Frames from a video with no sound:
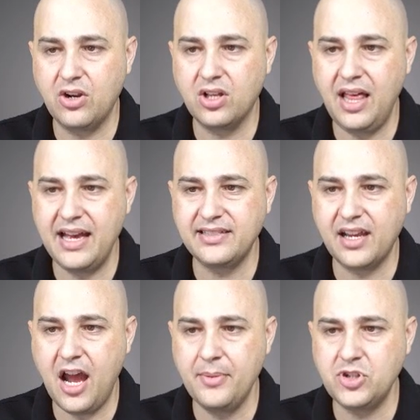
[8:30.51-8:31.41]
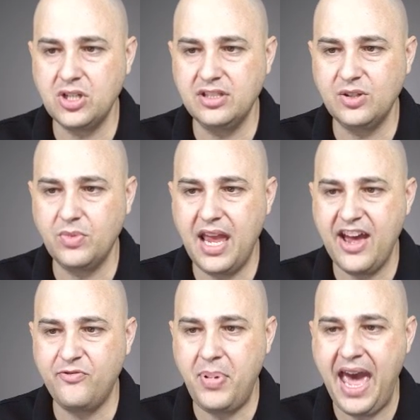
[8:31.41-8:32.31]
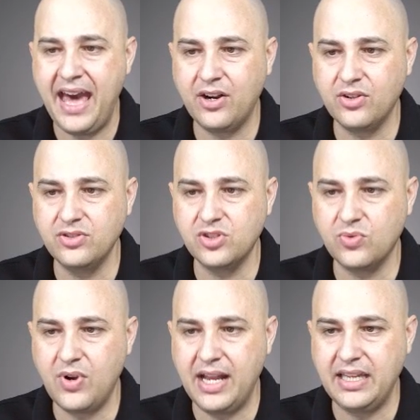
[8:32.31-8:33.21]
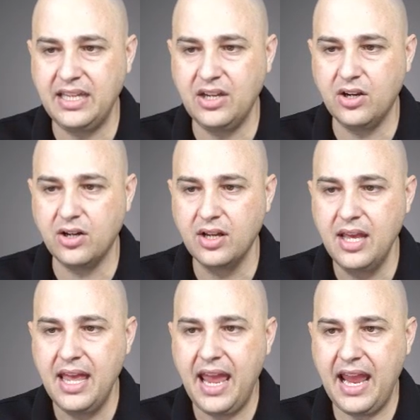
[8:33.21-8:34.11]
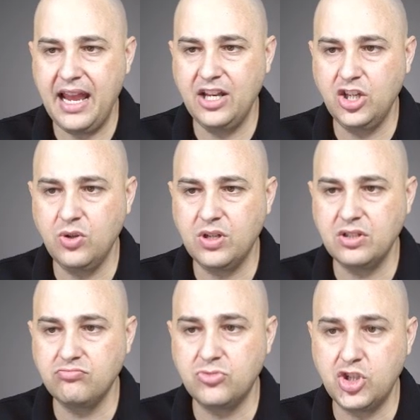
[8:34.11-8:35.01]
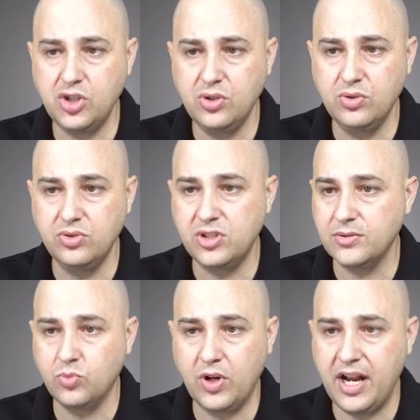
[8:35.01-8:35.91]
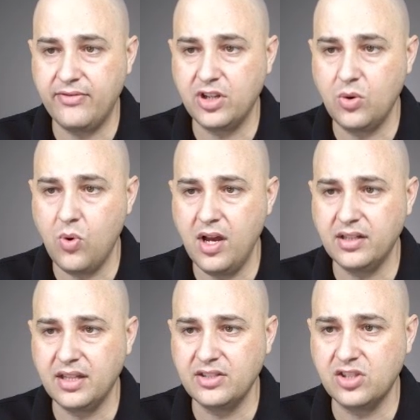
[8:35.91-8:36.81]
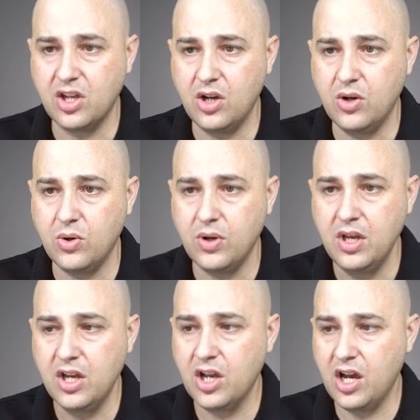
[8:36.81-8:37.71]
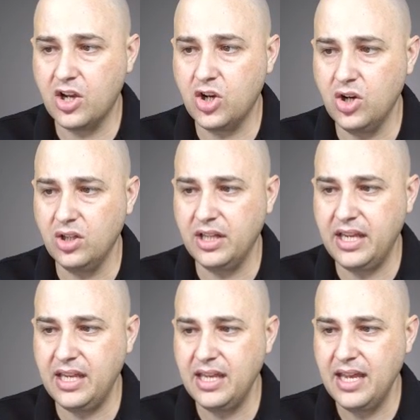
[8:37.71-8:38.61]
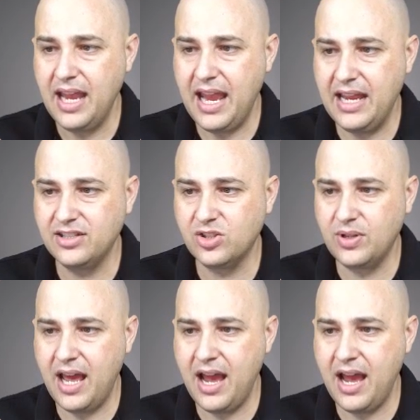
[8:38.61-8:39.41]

their classic options and we have patterns right here. And you can choose whatever you want. Let's go curly. And so